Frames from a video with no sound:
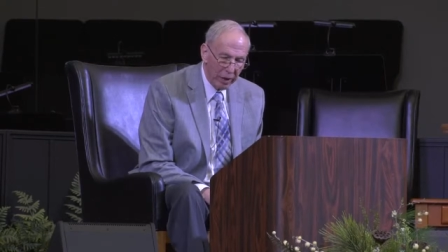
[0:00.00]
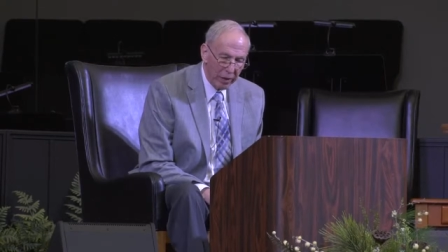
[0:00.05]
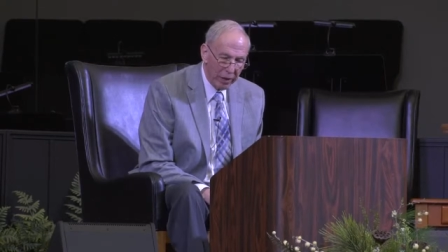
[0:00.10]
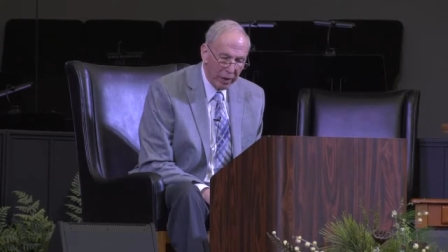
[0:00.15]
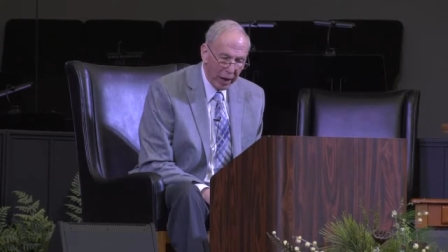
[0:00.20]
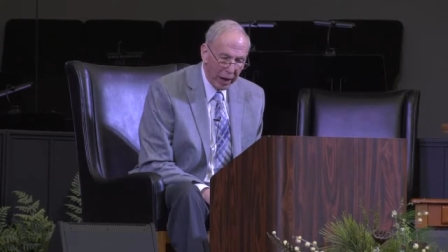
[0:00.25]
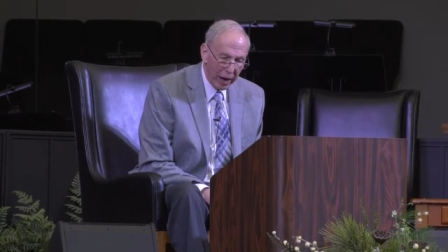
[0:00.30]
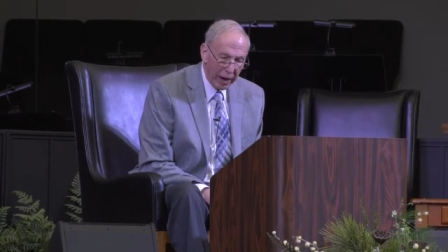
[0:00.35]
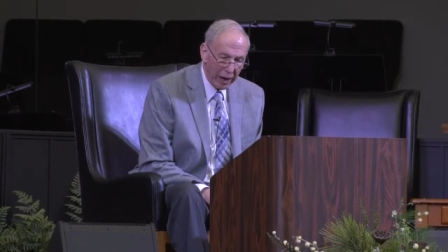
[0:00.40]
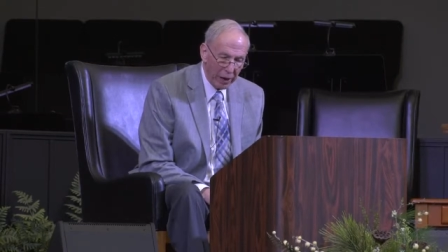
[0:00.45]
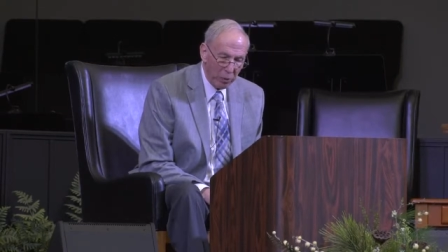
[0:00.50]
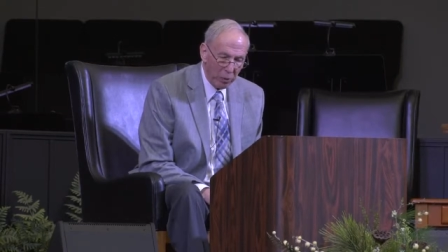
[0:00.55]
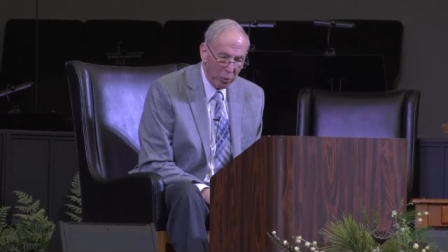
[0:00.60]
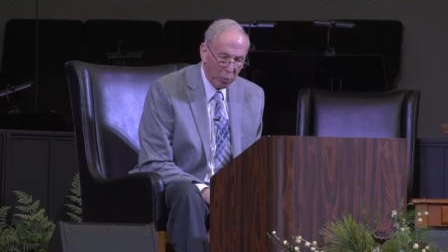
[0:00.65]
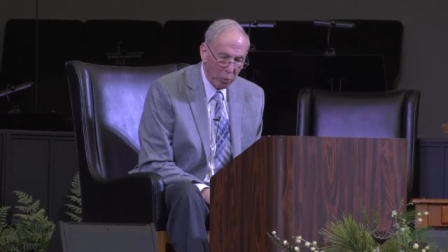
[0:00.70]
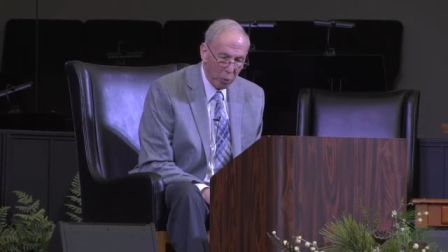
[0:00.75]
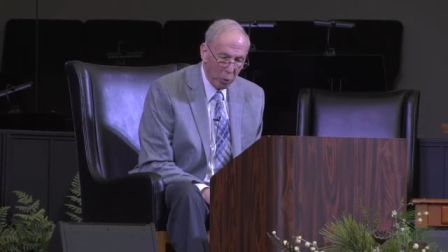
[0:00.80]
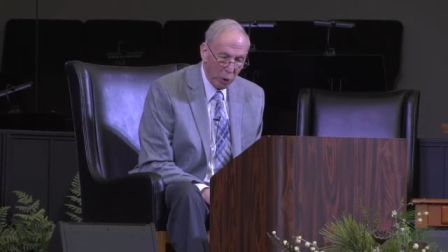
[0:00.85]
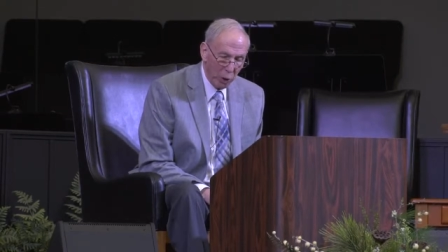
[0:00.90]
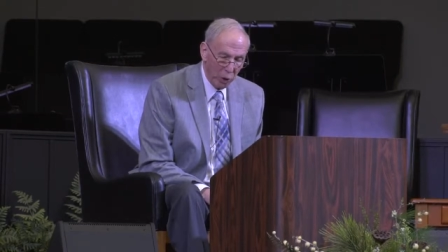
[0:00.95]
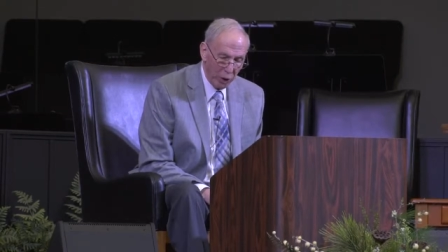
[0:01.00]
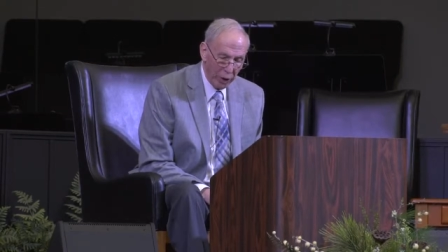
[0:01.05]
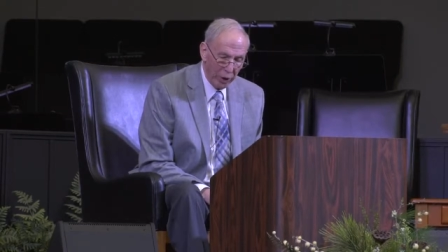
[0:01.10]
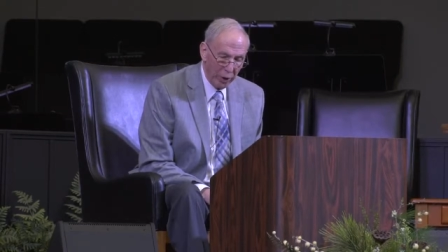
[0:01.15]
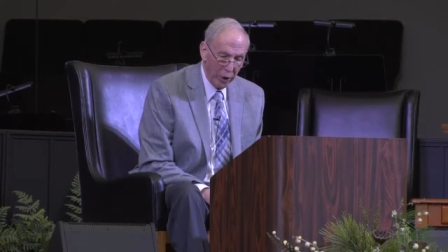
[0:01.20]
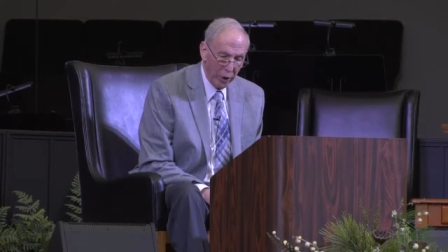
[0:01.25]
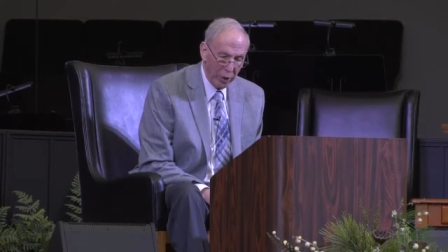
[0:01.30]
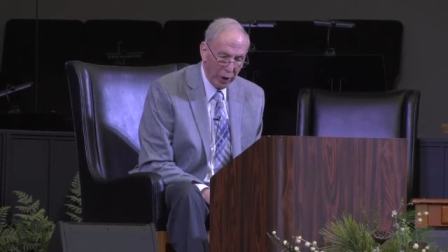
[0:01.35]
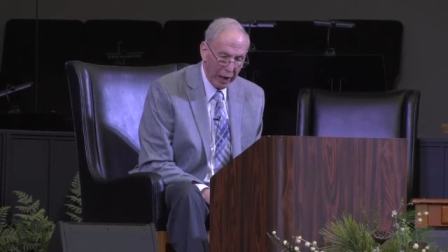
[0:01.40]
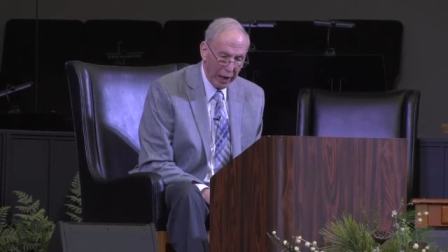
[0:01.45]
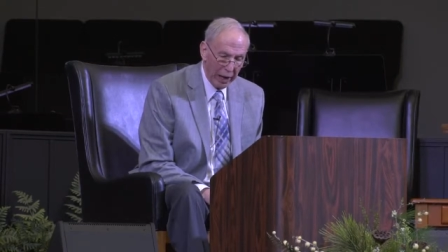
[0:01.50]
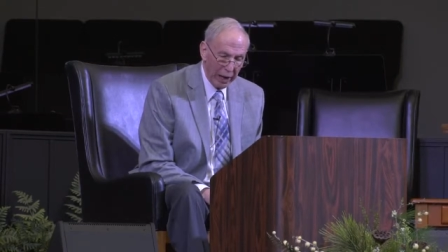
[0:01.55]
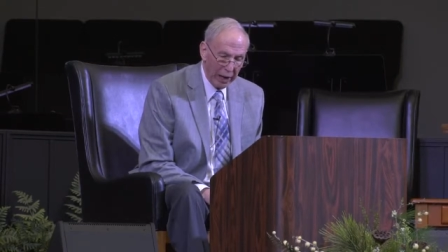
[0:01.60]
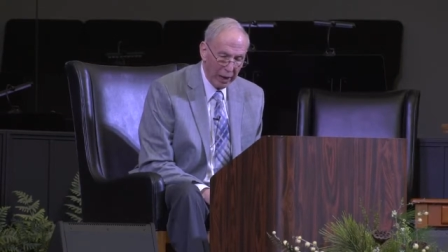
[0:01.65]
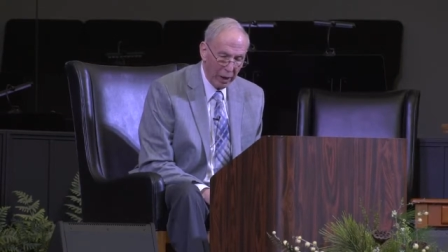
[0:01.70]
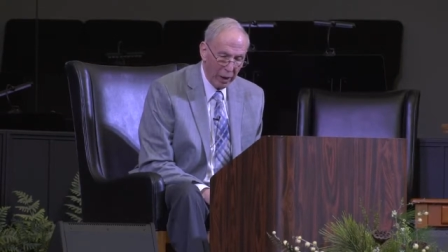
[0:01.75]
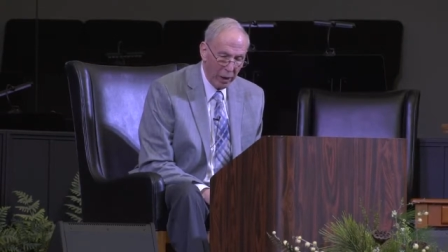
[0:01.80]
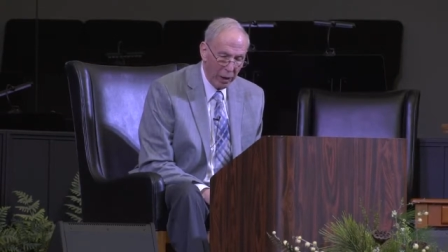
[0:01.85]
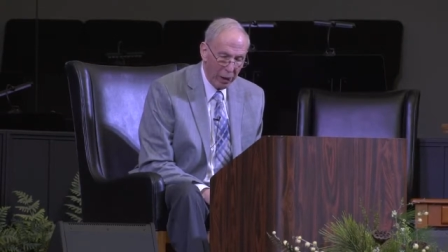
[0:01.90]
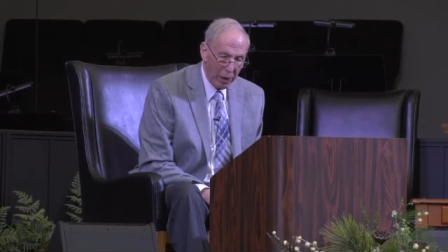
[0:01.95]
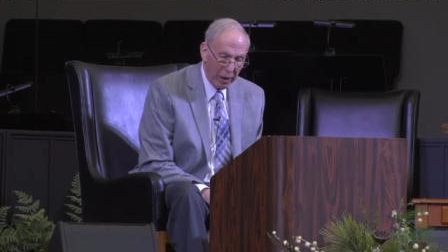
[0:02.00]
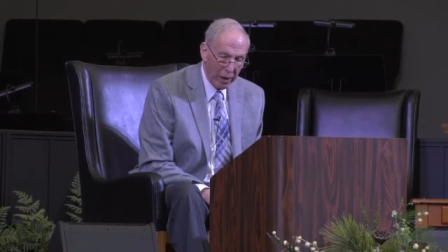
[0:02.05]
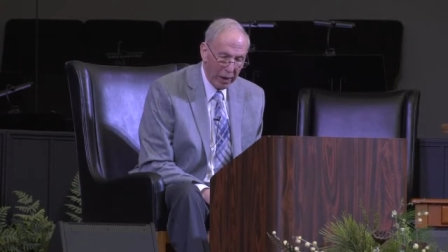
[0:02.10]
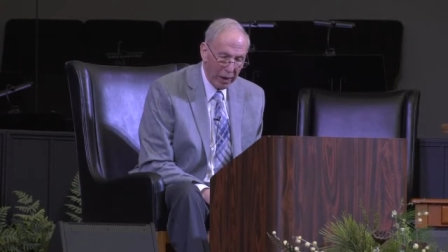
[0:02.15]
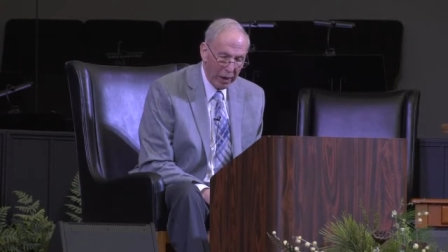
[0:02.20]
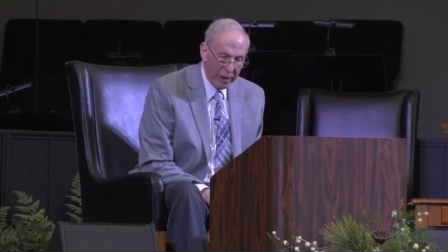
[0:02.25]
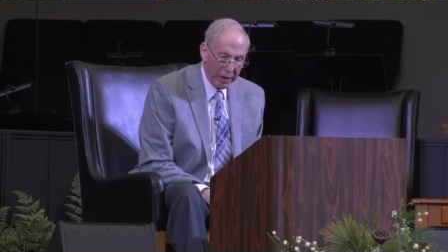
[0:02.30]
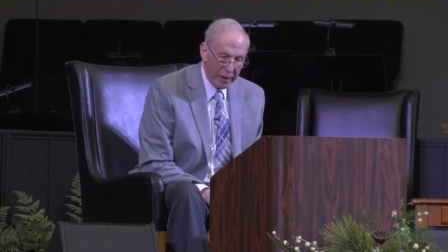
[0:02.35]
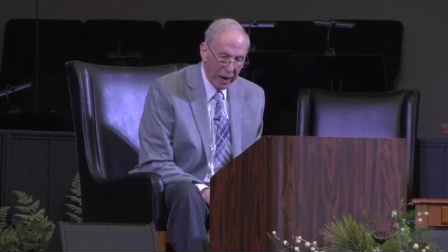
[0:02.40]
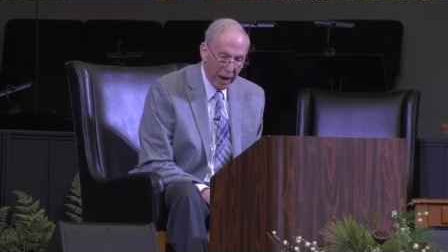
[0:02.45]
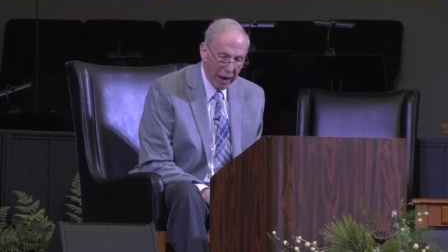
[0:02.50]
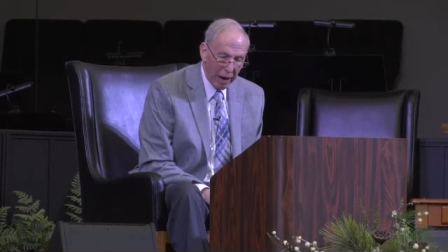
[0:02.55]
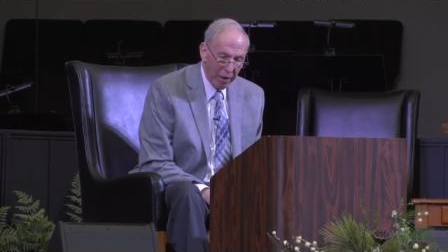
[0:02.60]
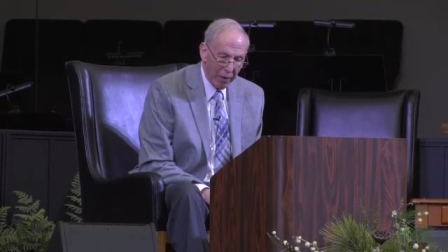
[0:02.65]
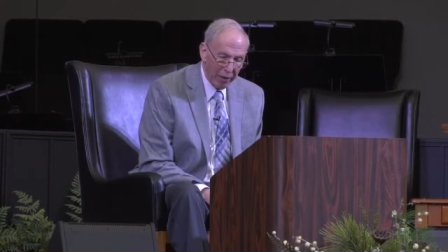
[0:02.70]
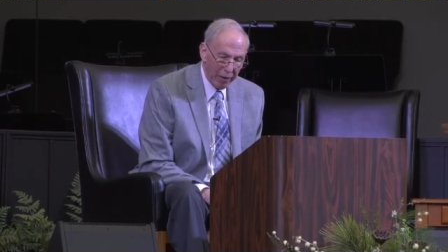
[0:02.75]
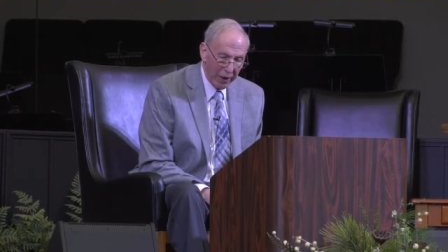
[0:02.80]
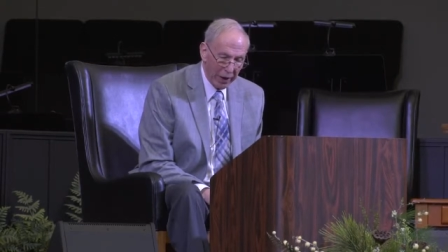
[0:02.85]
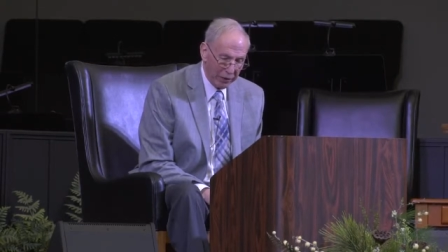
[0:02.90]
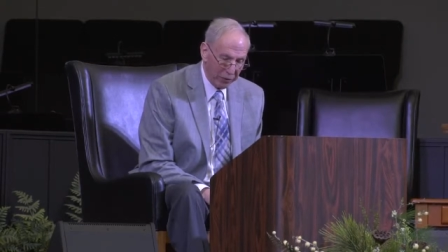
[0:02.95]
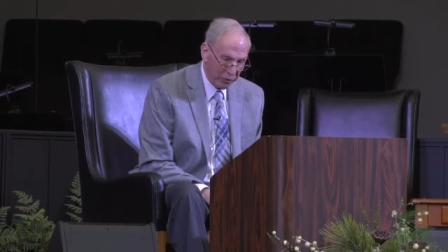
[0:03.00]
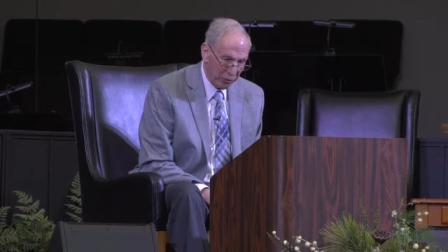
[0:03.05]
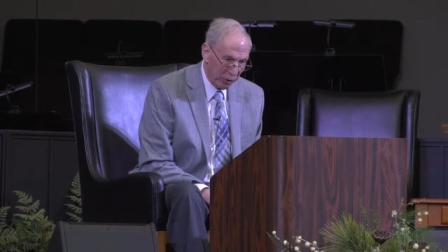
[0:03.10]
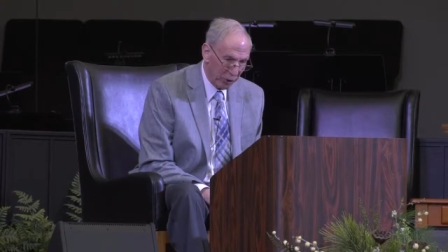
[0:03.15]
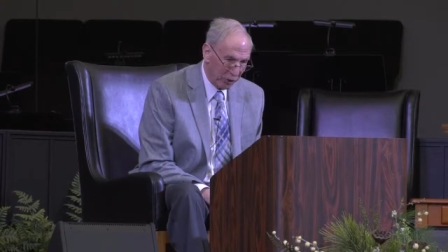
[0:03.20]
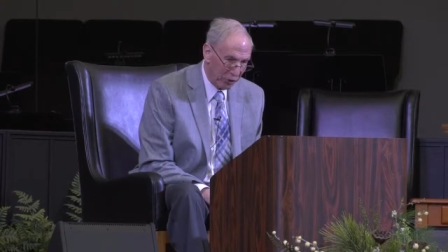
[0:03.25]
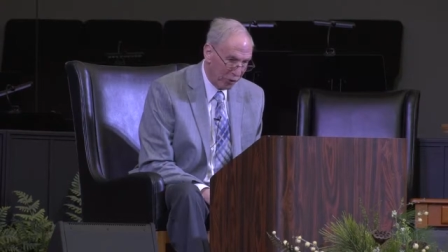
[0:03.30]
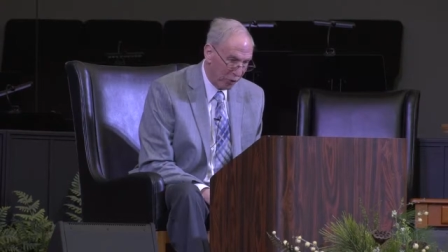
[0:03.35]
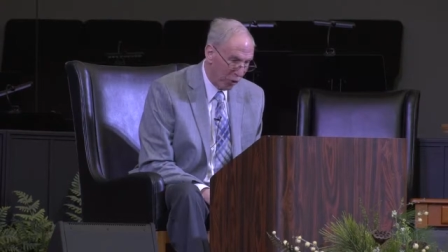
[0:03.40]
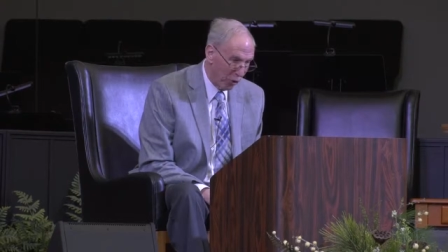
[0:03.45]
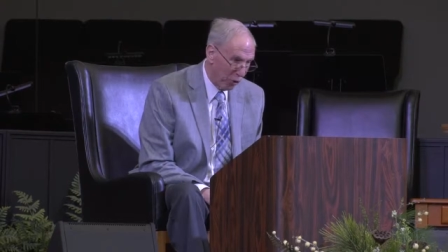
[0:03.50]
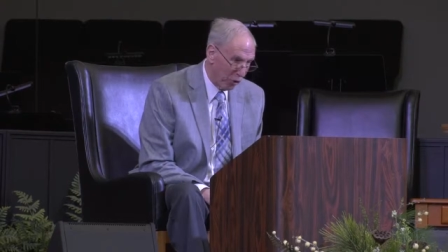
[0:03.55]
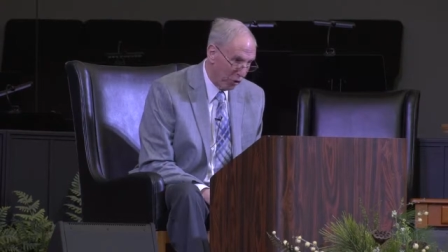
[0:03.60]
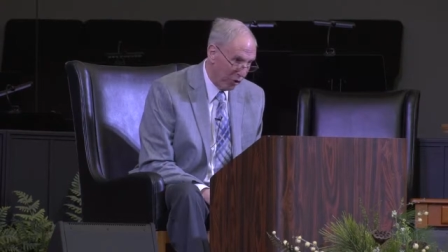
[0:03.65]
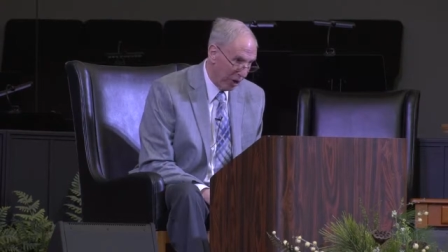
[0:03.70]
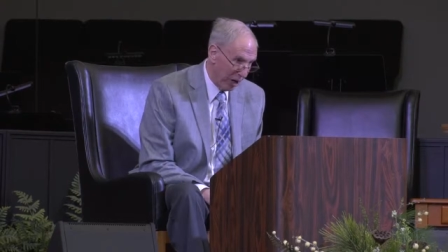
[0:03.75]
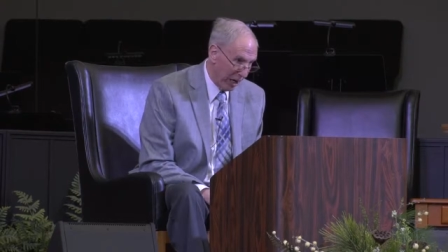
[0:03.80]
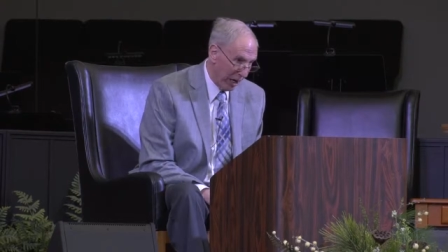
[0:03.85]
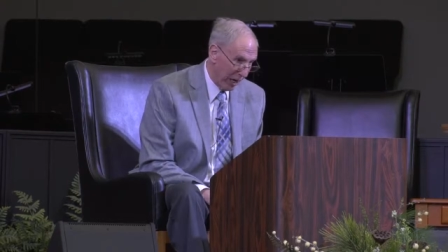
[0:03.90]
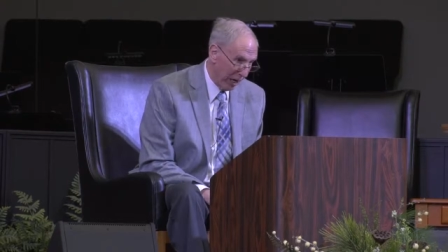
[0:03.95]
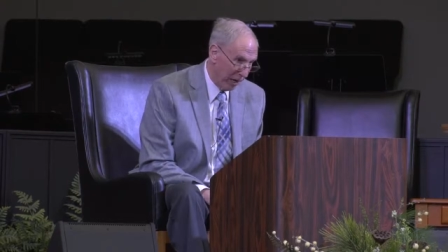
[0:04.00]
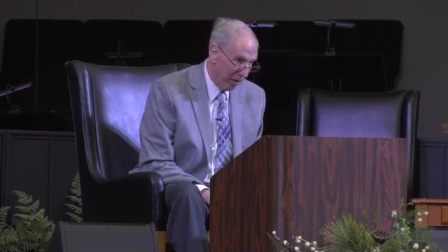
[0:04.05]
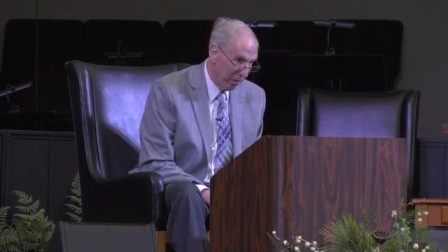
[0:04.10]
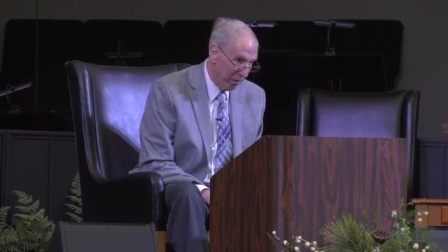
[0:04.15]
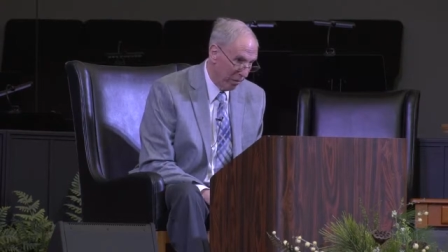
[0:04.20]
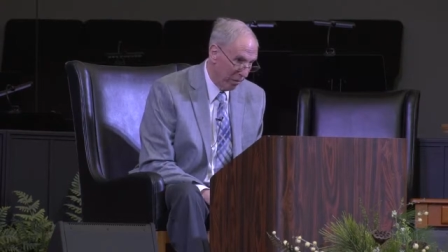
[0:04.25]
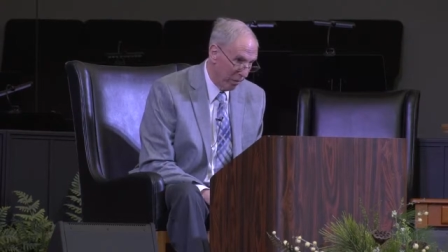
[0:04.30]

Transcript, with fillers: thy word. Okay, now that's verse thirteen.